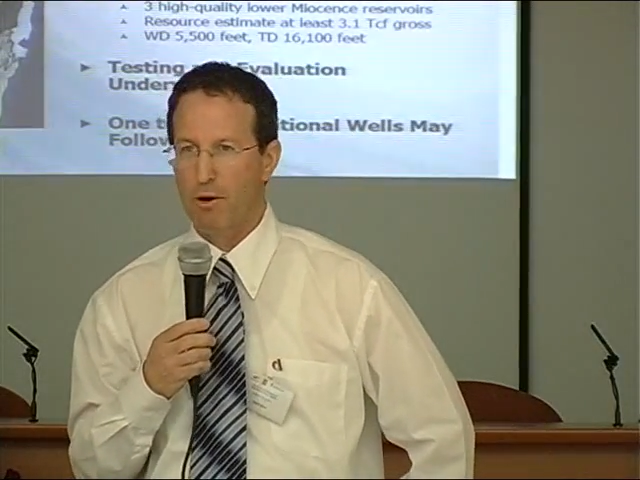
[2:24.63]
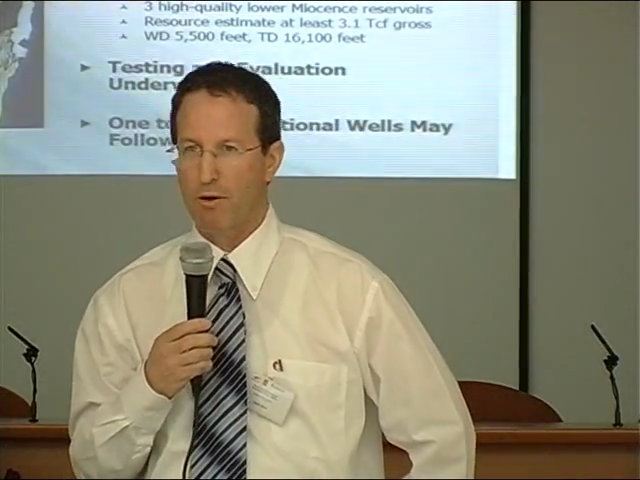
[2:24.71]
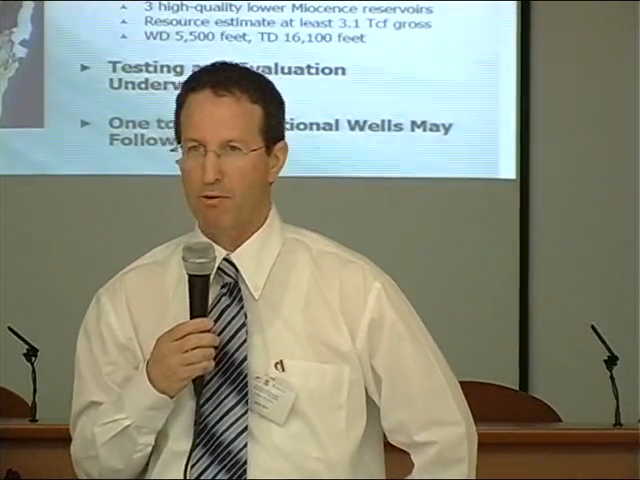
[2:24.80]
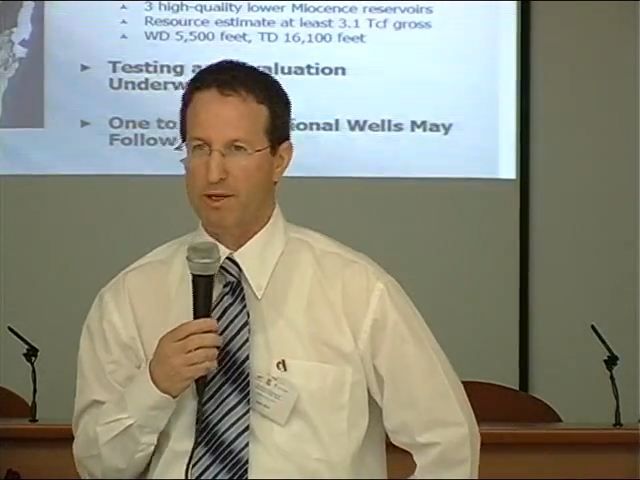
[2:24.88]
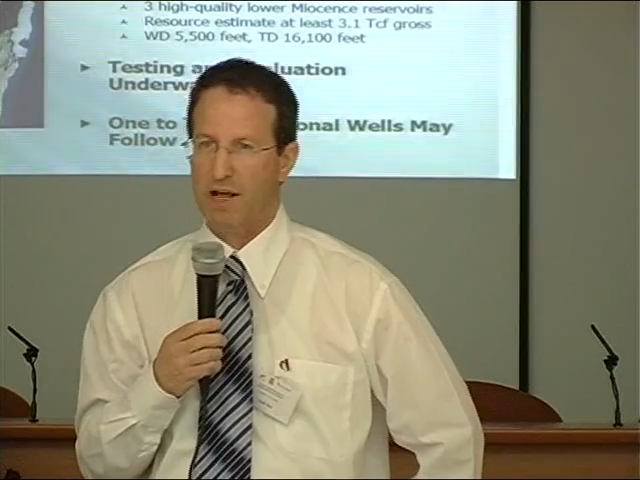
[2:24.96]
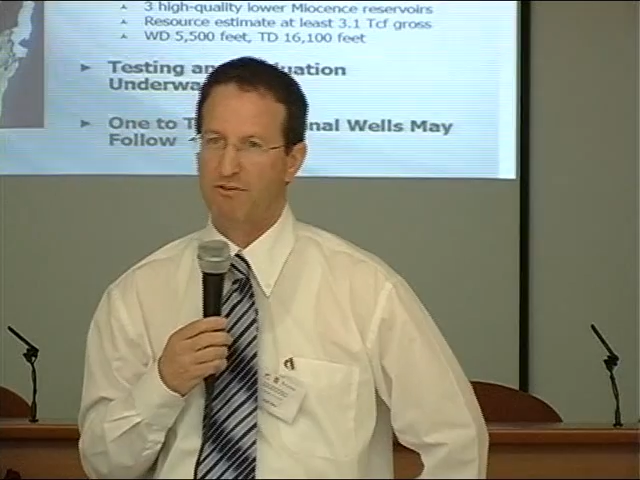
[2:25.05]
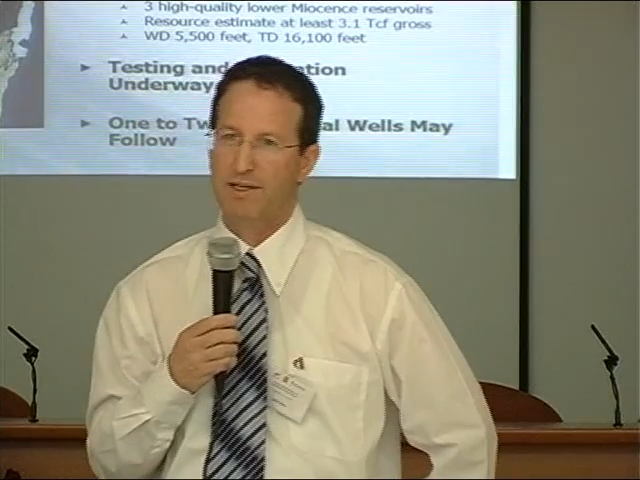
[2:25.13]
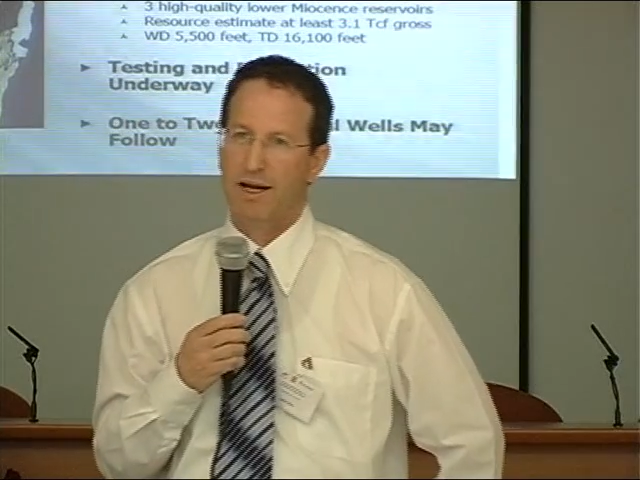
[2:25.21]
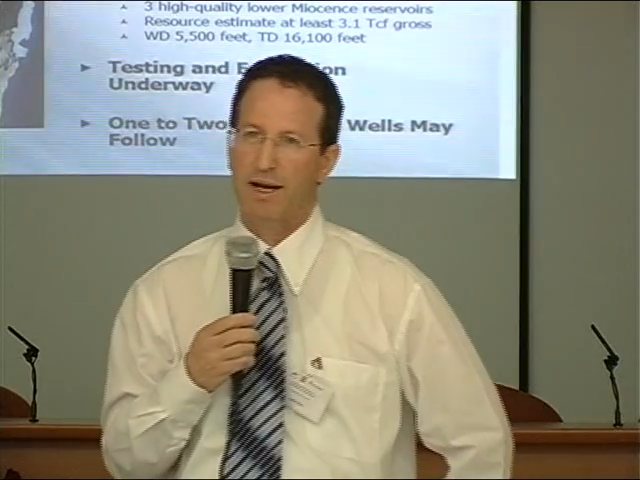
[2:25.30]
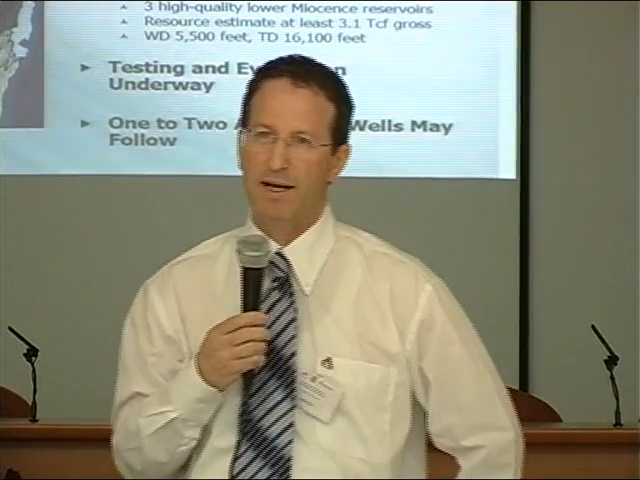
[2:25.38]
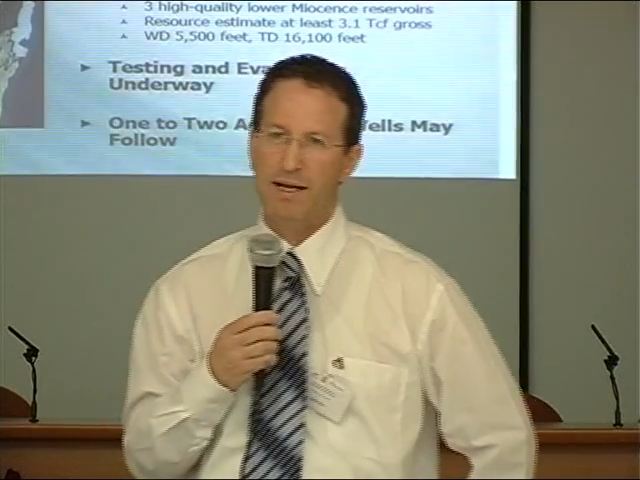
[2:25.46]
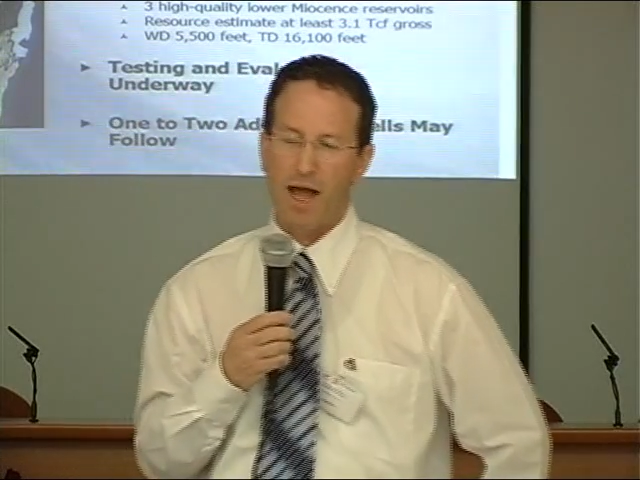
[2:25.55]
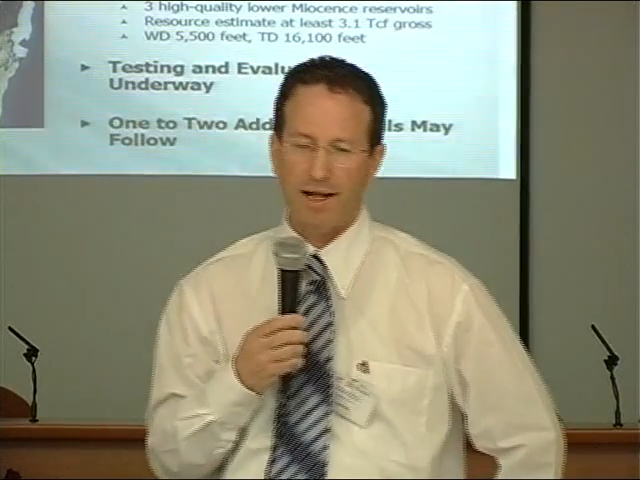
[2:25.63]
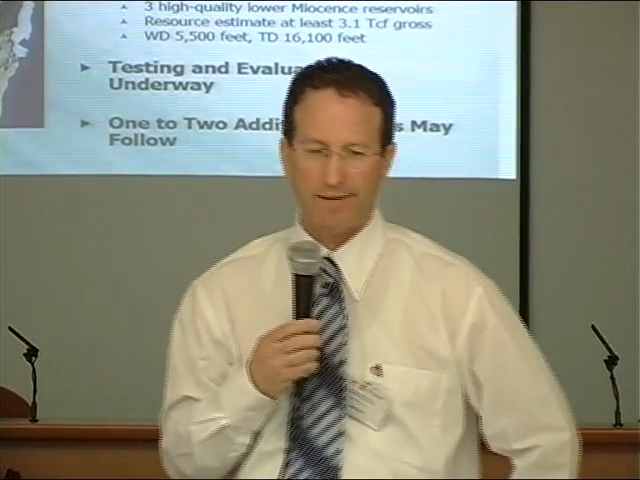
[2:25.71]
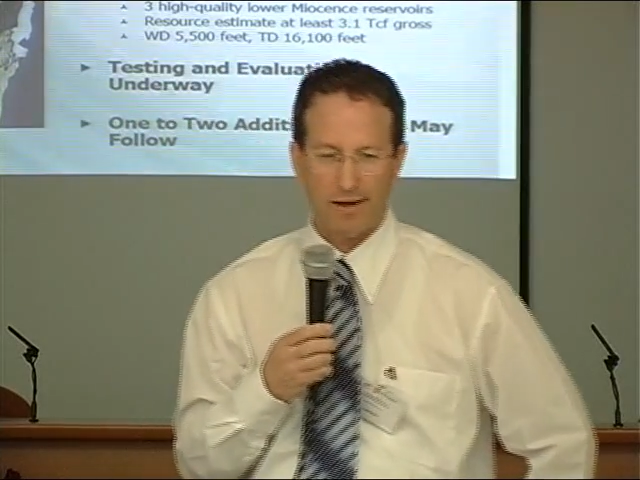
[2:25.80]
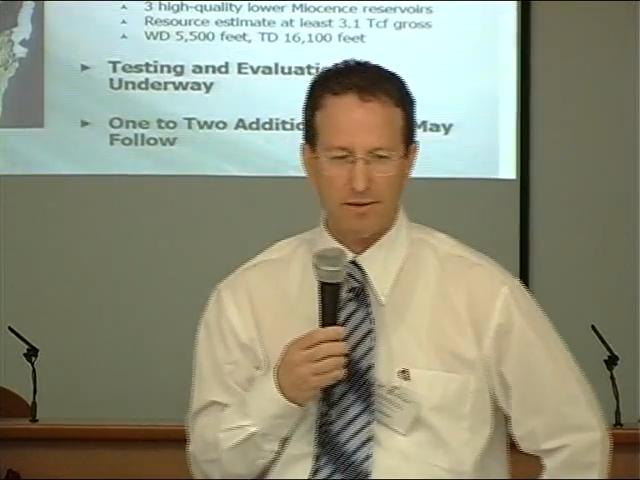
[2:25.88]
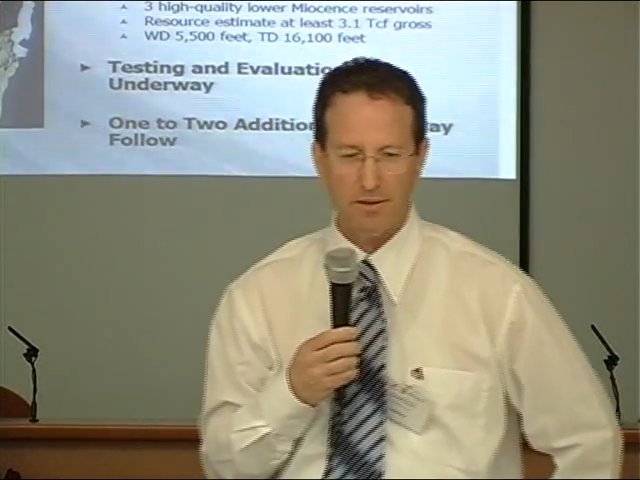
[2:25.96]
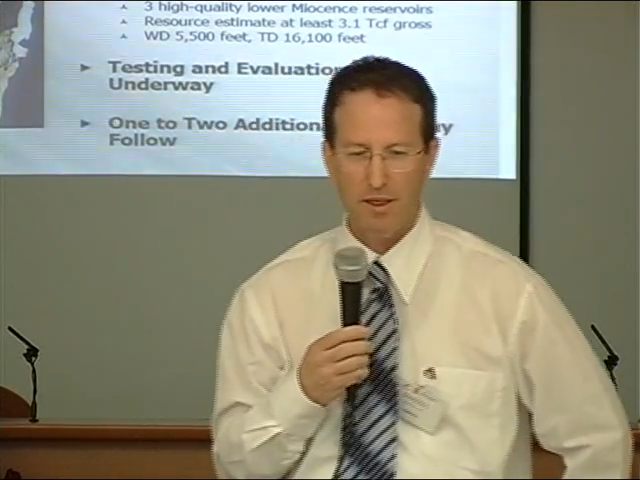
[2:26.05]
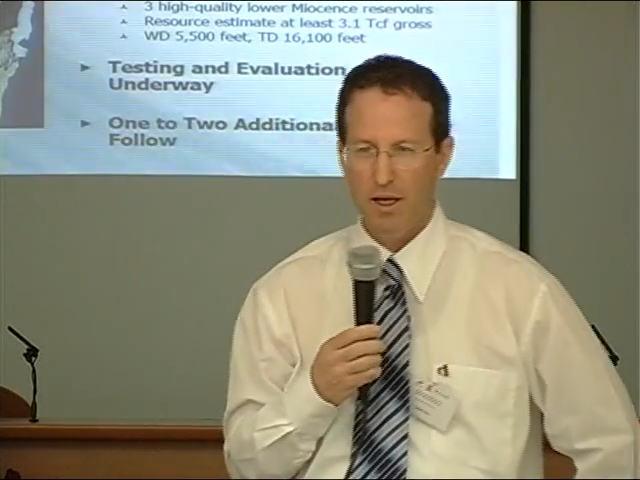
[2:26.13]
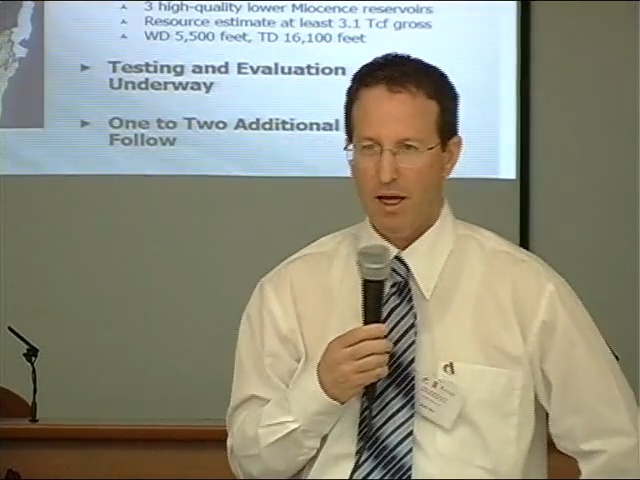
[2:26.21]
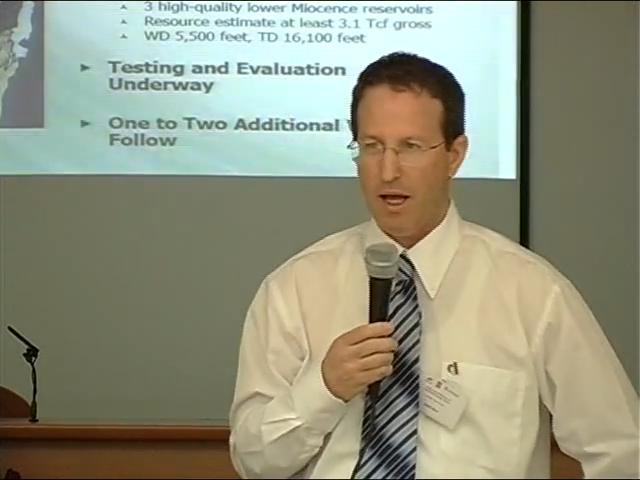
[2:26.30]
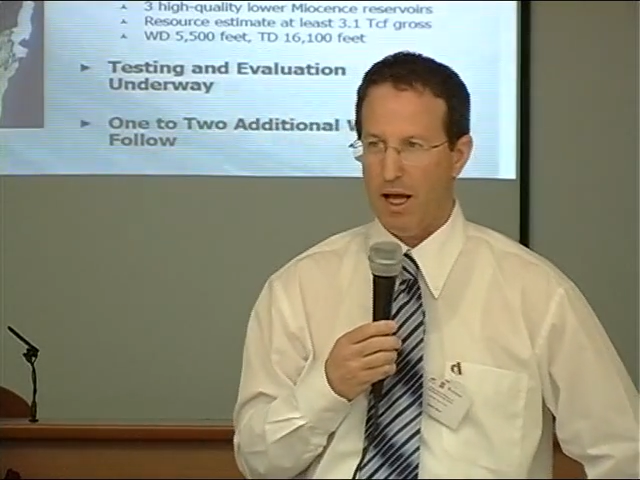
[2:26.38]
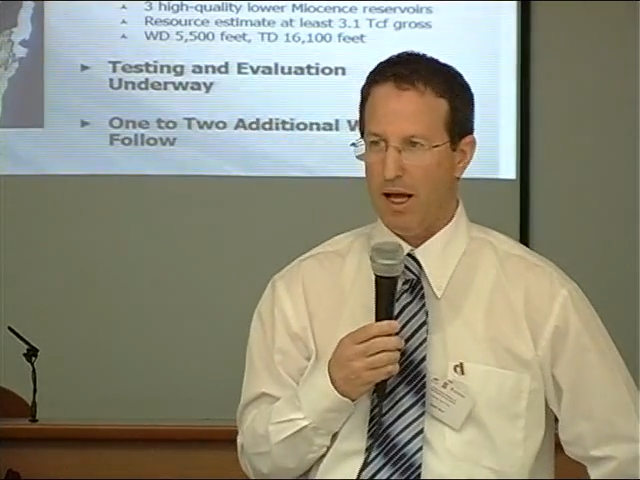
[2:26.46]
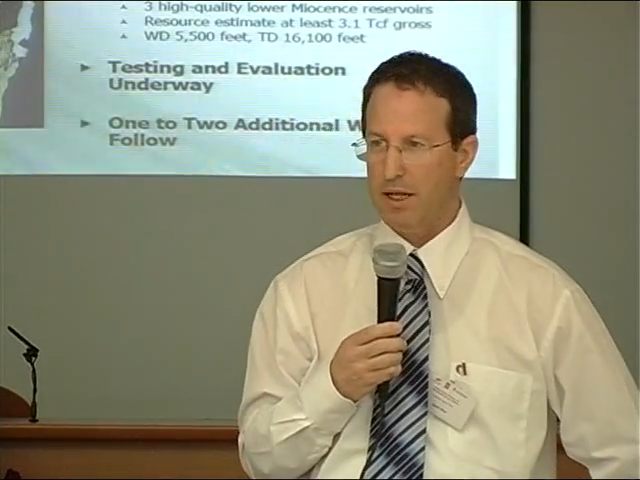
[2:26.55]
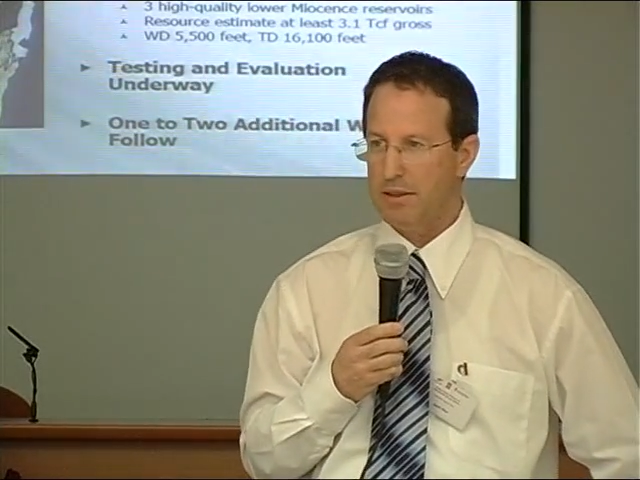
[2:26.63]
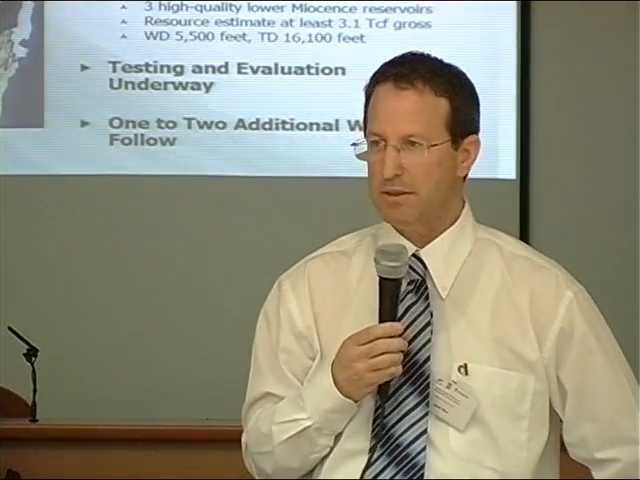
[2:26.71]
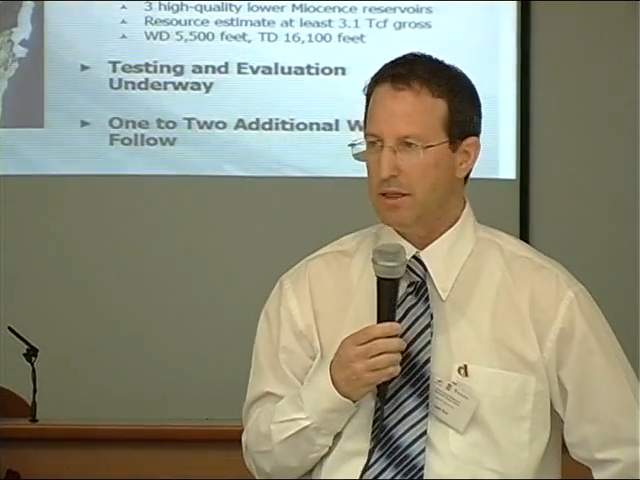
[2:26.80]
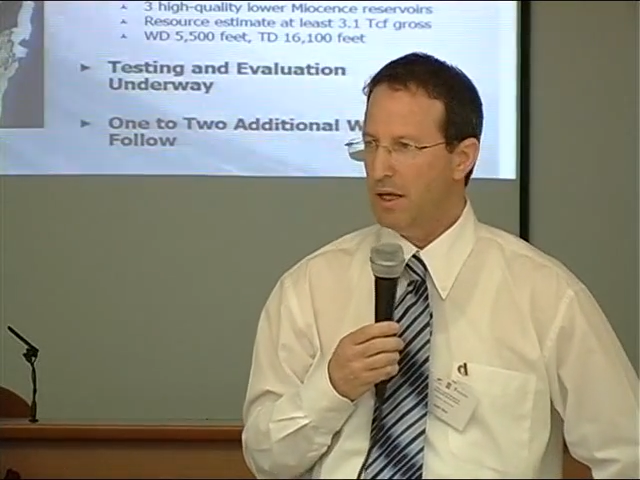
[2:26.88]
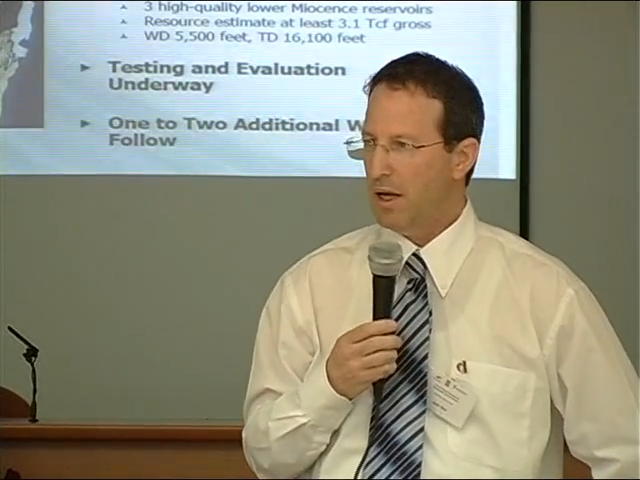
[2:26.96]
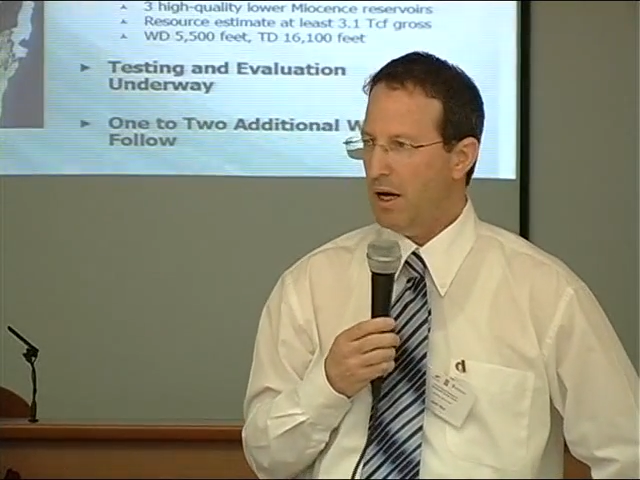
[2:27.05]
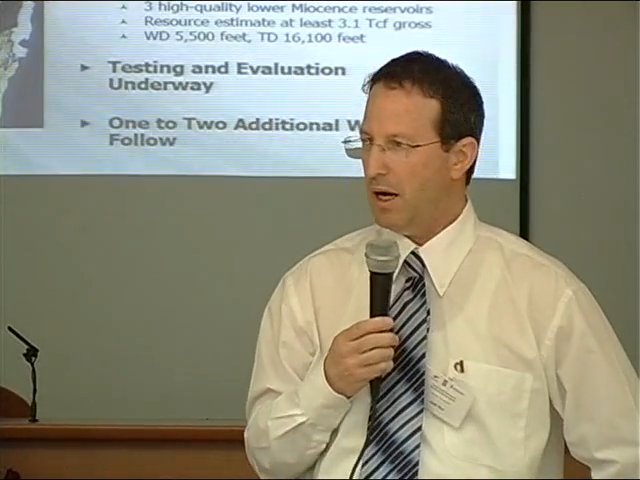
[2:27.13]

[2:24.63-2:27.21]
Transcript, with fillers: Lebanon never delineated, and